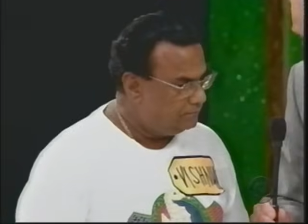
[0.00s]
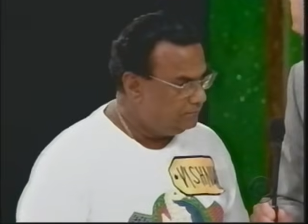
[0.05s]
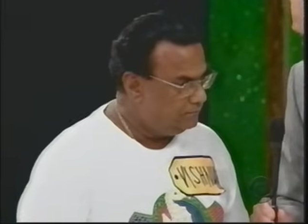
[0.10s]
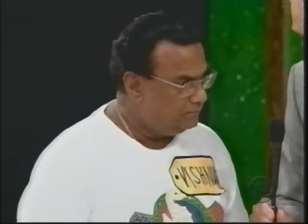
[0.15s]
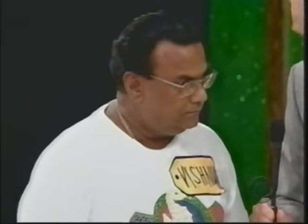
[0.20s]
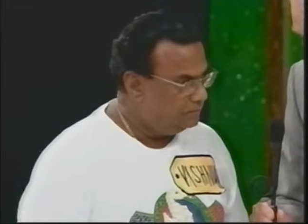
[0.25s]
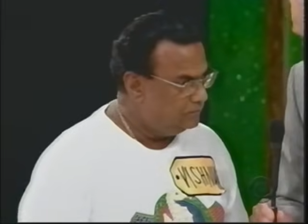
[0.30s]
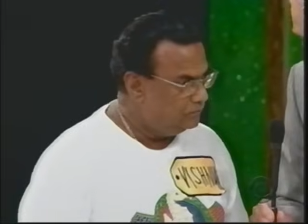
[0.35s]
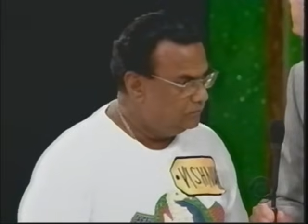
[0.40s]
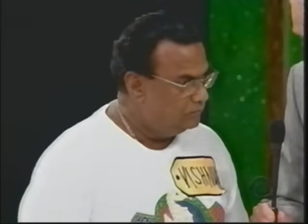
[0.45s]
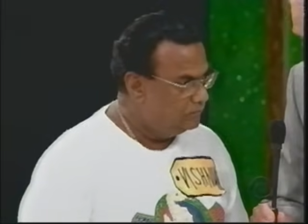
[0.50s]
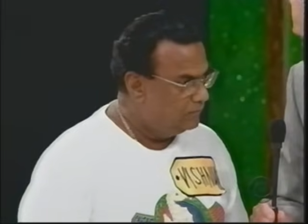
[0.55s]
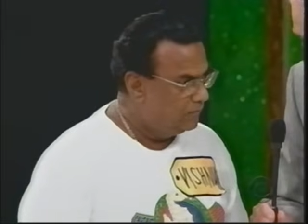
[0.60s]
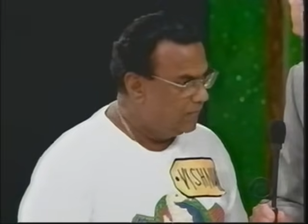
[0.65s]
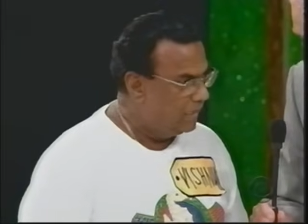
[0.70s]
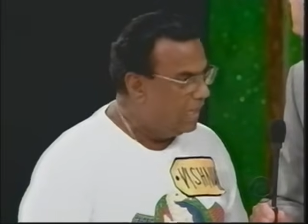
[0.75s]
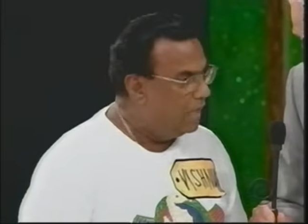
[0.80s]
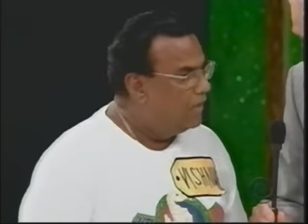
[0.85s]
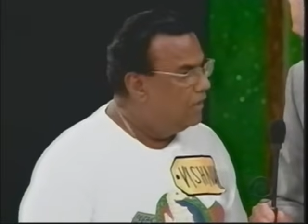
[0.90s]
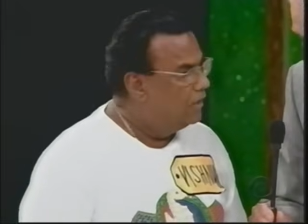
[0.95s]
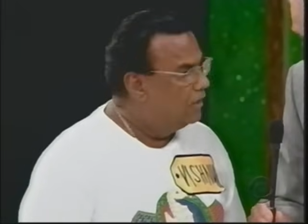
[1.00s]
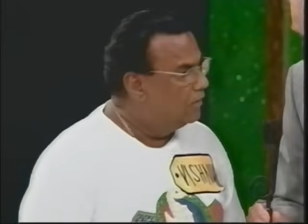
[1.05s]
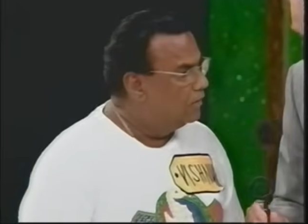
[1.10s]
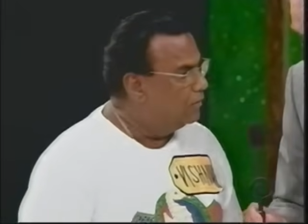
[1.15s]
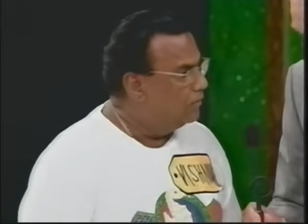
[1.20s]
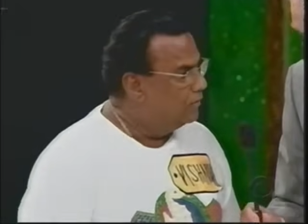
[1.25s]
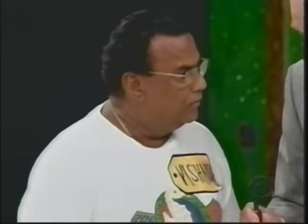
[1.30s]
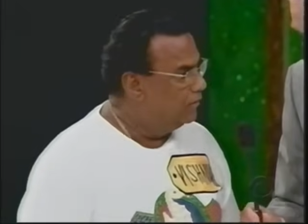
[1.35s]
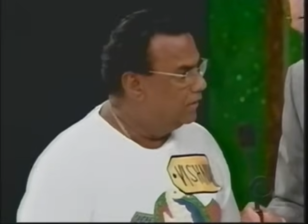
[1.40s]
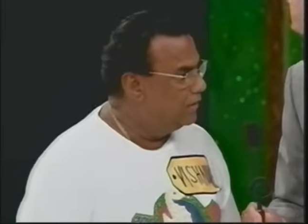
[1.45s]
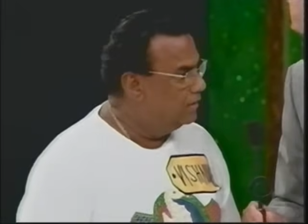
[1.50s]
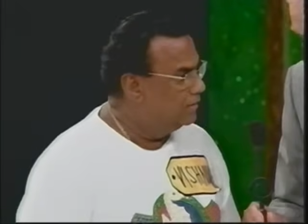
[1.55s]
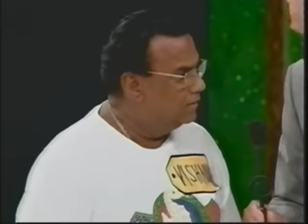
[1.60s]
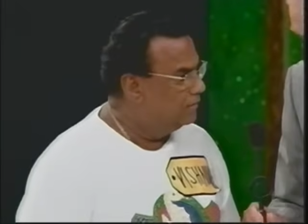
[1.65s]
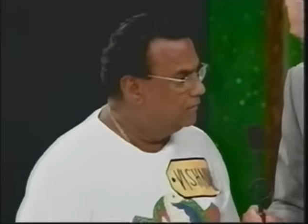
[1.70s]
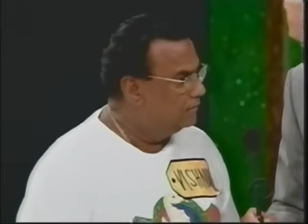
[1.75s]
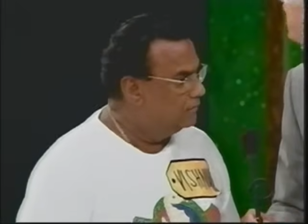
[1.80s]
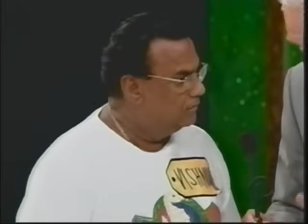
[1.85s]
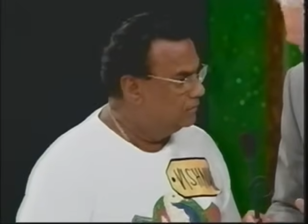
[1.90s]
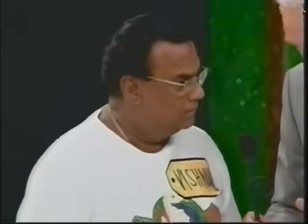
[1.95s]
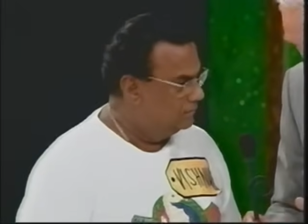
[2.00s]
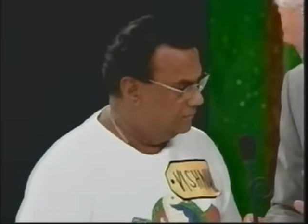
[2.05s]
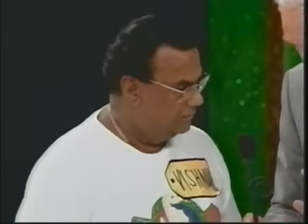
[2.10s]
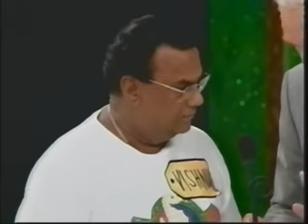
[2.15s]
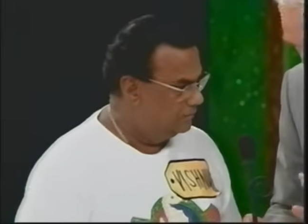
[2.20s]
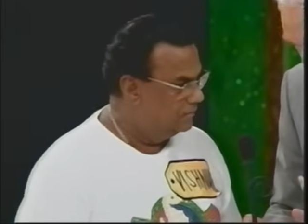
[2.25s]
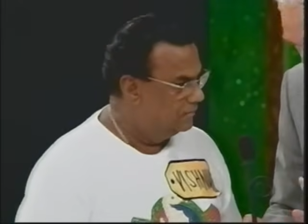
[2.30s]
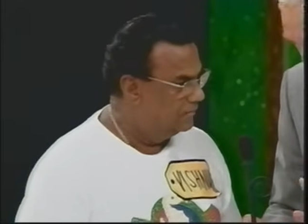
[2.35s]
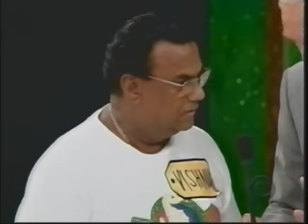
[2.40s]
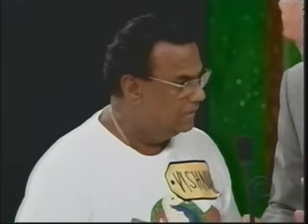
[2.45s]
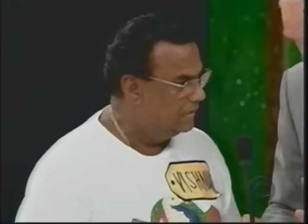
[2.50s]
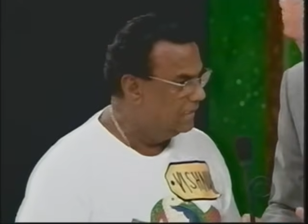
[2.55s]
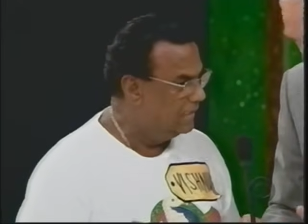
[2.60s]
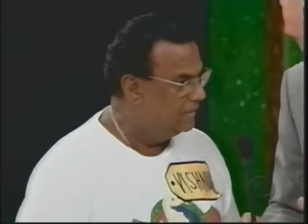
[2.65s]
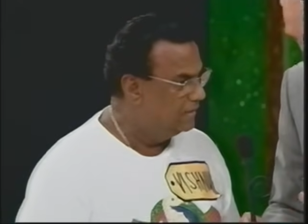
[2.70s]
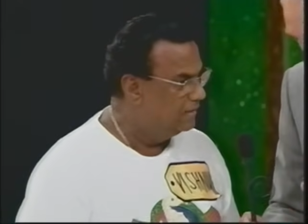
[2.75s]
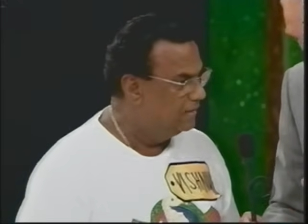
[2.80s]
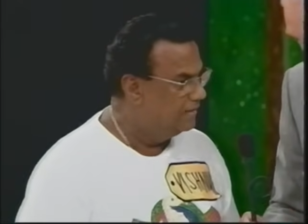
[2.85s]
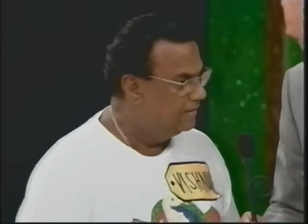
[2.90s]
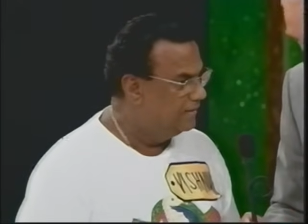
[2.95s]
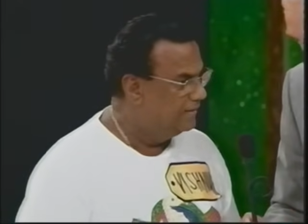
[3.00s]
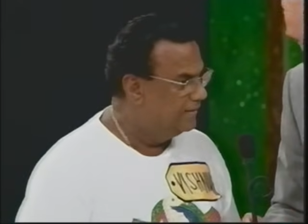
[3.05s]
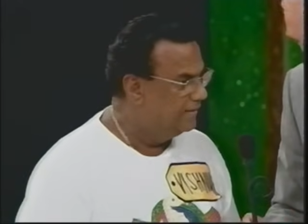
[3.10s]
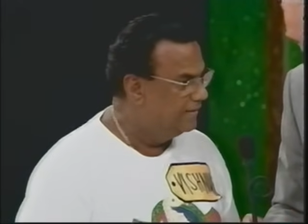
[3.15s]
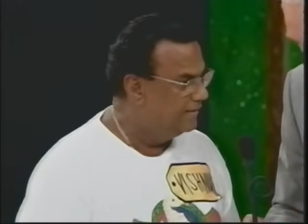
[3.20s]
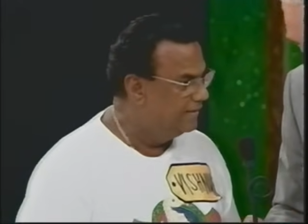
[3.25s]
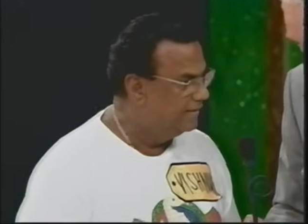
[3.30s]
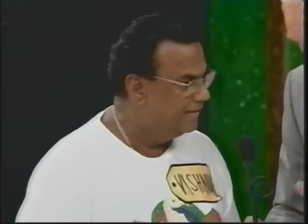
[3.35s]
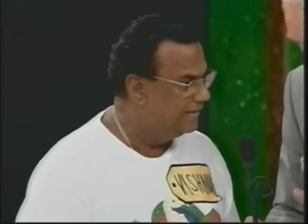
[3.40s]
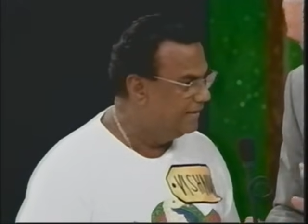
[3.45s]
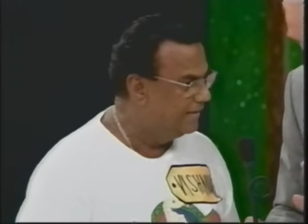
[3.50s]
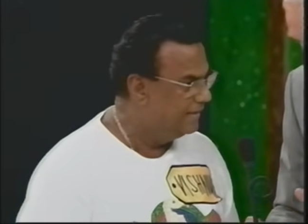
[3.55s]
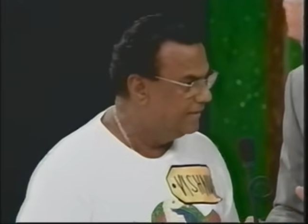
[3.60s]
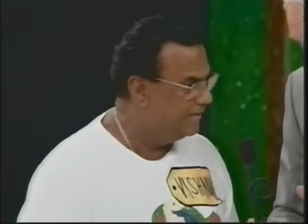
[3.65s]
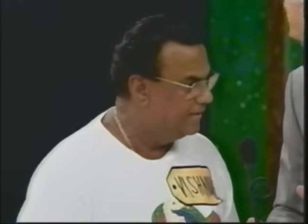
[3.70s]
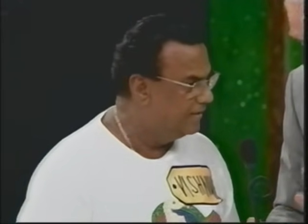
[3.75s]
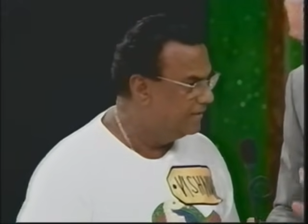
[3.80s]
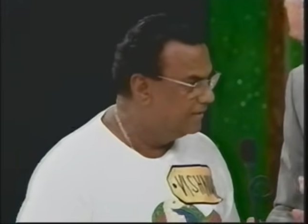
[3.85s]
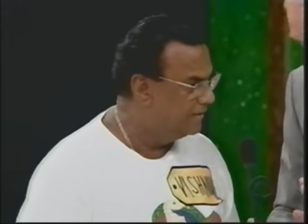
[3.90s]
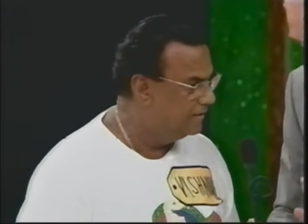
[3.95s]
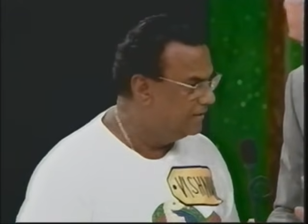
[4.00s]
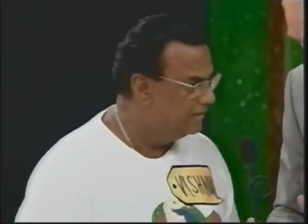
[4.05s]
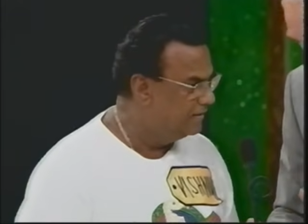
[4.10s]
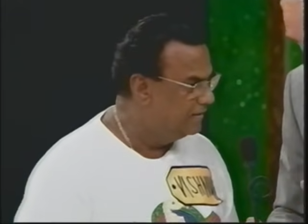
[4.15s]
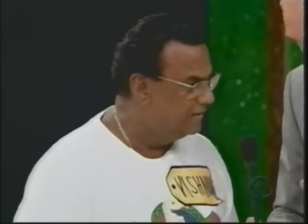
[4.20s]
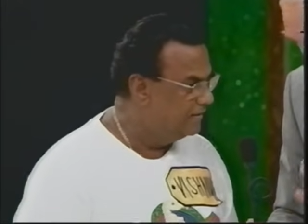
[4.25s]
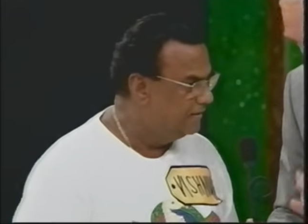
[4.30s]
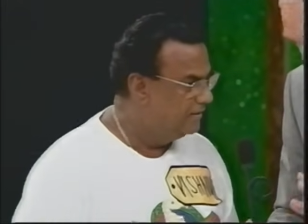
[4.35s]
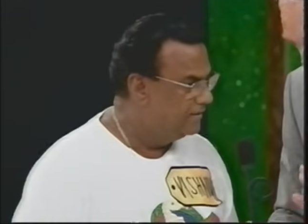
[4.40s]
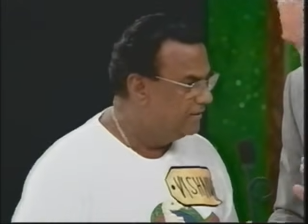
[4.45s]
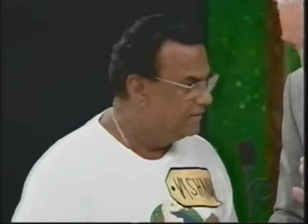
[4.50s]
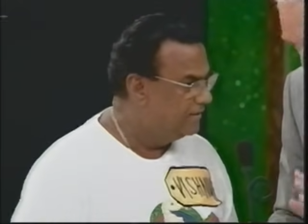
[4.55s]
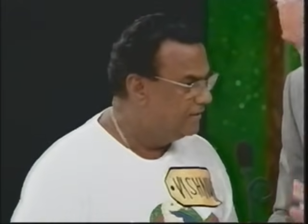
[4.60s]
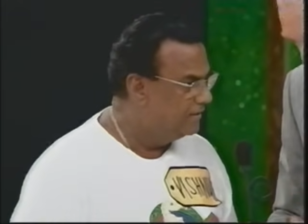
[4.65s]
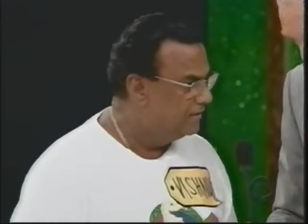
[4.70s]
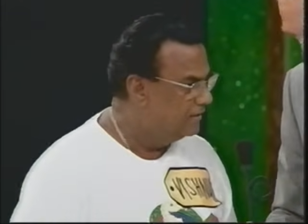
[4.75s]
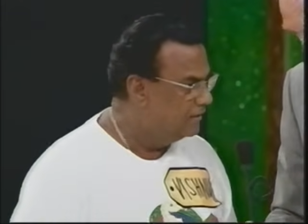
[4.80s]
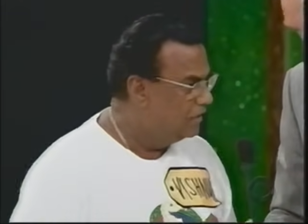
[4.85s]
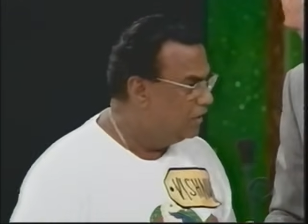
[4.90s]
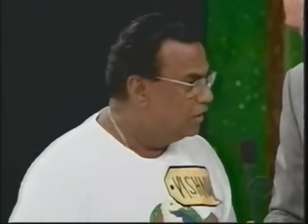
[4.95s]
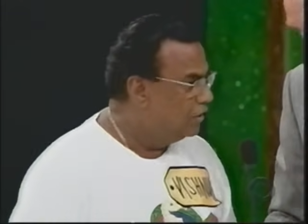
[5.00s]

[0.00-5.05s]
lose everything. You want to quit, or you want to take the risk and go ahead?